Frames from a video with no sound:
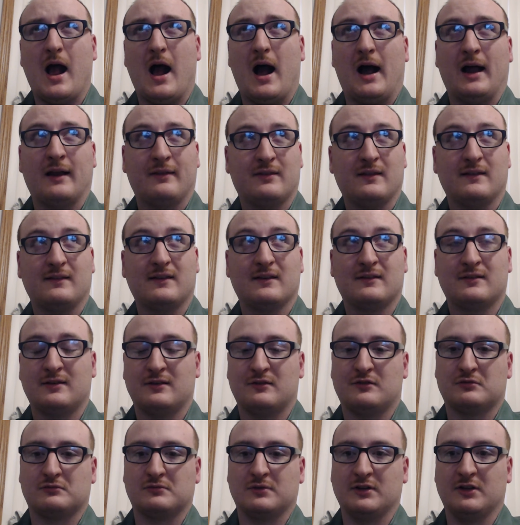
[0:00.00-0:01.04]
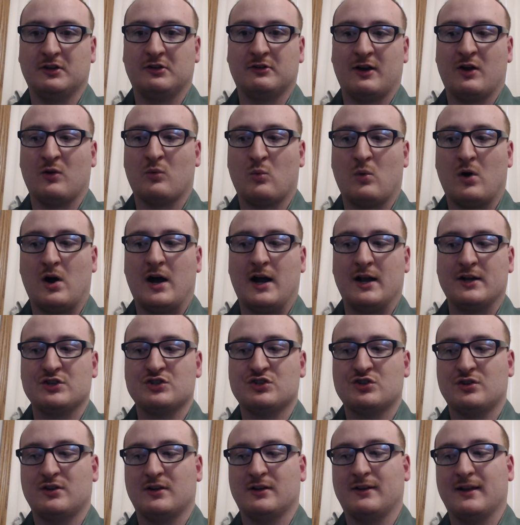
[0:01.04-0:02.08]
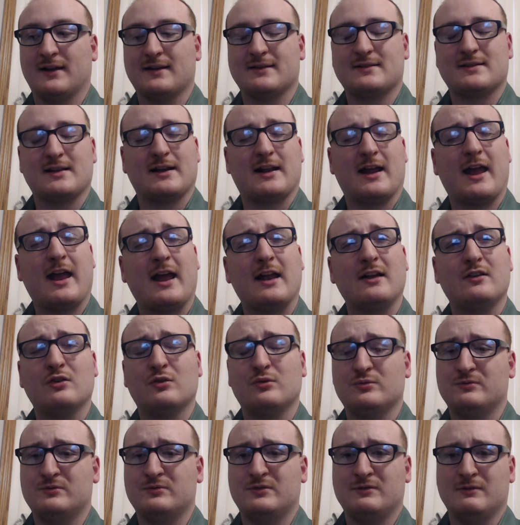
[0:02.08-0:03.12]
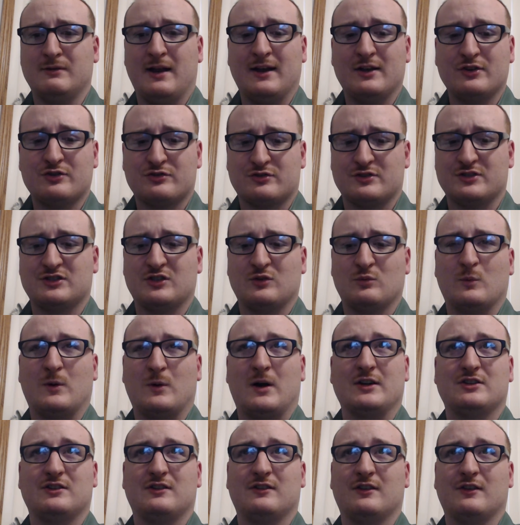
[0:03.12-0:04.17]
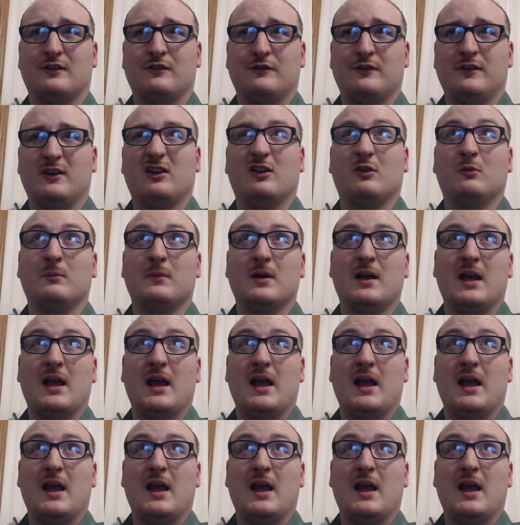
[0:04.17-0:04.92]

I think this is a really great watch. And like I said, I had no interest in watching this film.